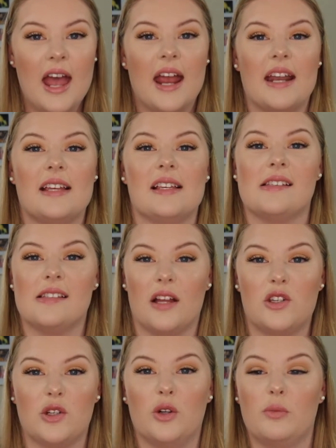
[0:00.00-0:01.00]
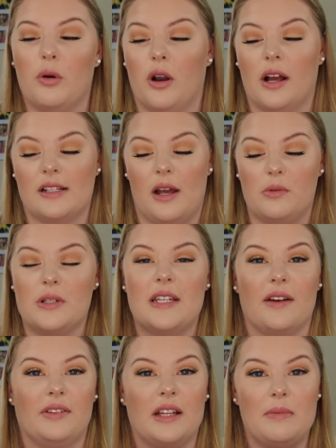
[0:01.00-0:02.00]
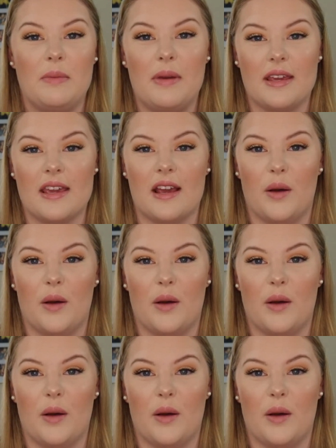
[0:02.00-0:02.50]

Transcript: It is such a good product. I will definitely be picking